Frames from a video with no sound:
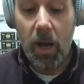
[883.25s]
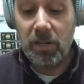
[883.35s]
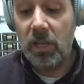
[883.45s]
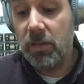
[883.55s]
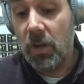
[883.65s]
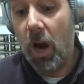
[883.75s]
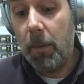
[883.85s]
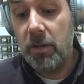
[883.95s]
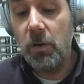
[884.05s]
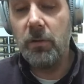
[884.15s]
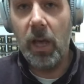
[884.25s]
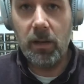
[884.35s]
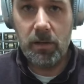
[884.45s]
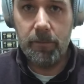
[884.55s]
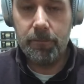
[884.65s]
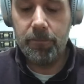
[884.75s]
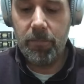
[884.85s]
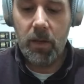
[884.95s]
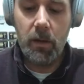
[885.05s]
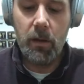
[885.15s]
Well, actually, let's talk about two things.
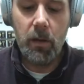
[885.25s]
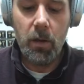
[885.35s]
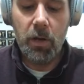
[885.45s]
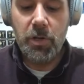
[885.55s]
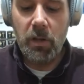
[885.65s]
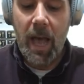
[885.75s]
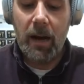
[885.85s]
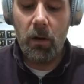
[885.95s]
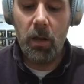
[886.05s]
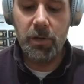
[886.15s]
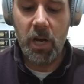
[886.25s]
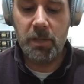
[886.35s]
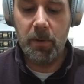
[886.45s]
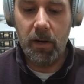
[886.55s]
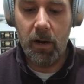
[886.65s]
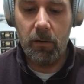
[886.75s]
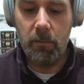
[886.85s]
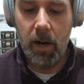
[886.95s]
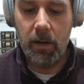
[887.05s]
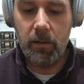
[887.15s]
Look at your lateral adjustment
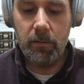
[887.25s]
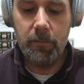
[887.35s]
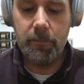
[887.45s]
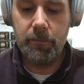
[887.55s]
here, right?